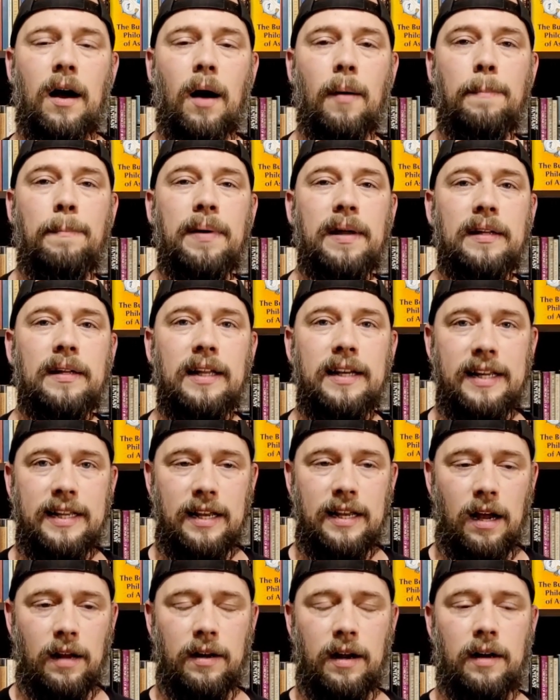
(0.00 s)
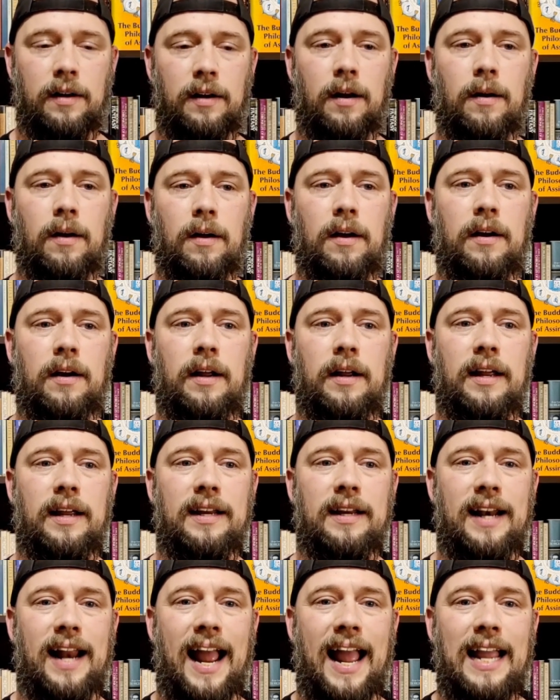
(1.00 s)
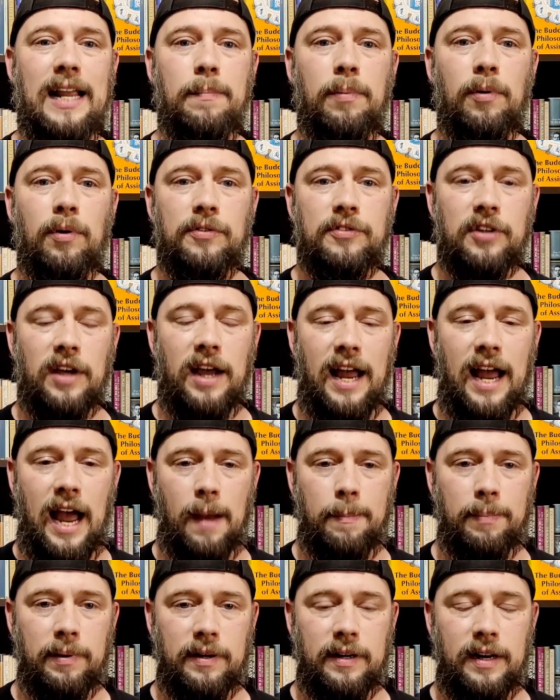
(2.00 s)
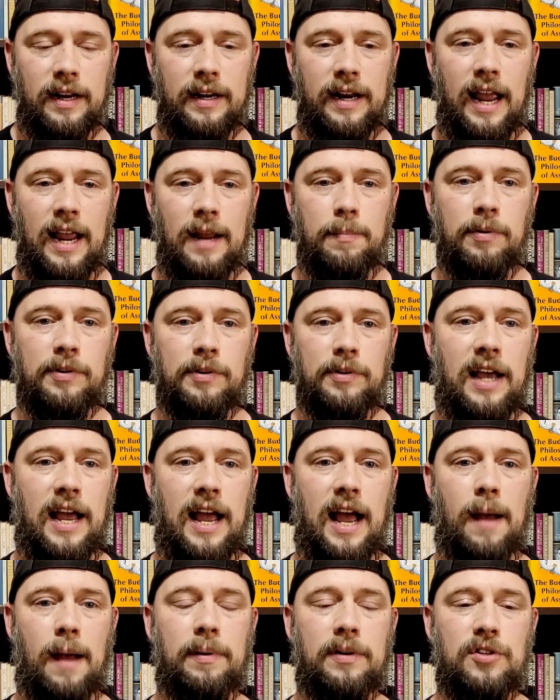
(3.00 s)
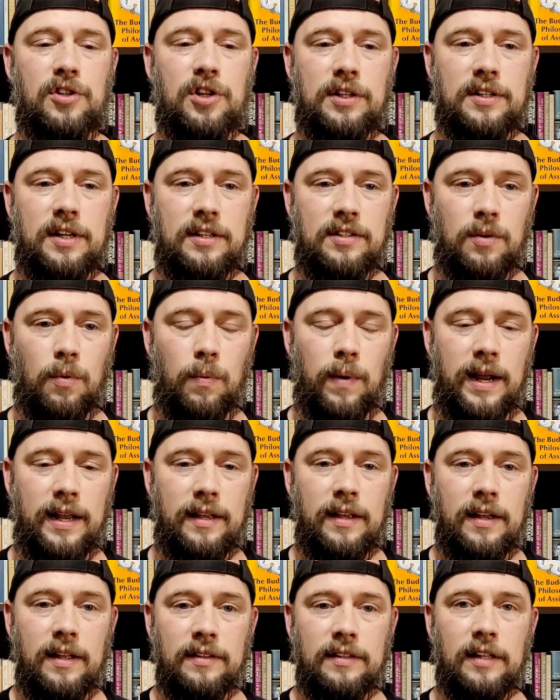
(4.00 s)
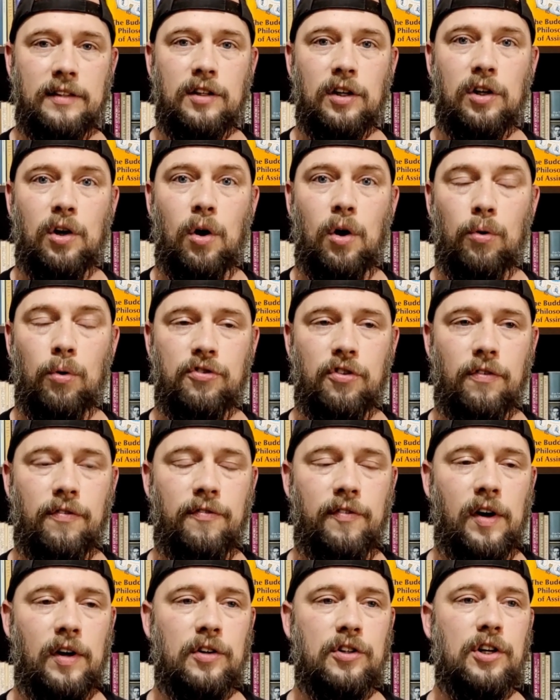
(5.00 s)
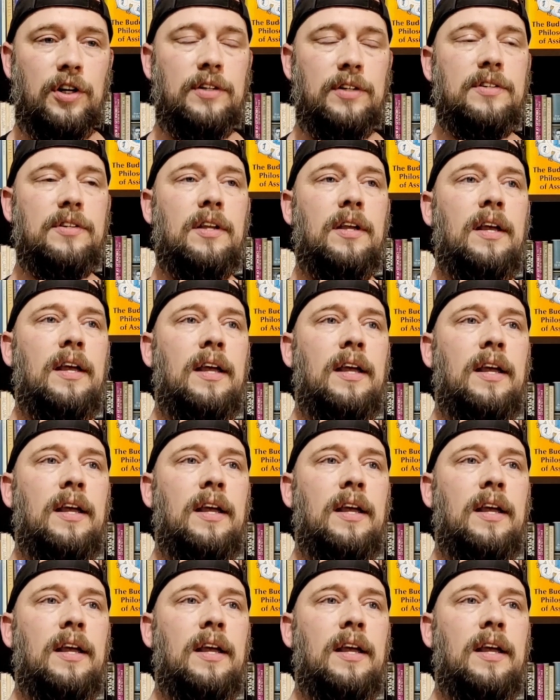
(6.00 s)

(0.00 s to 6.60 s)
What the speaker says: ability, it able to happen and able to happen just as a way that the culture functions.